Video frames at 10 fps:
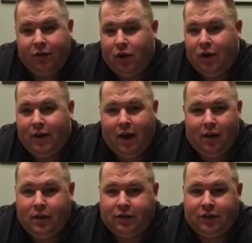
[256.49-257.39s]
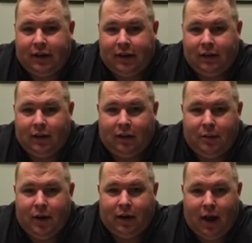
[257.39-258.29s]
is if you don't have an LLC, a
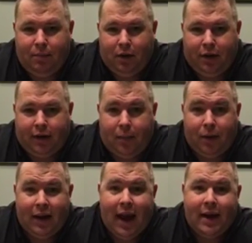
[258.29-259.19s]
limited liability company,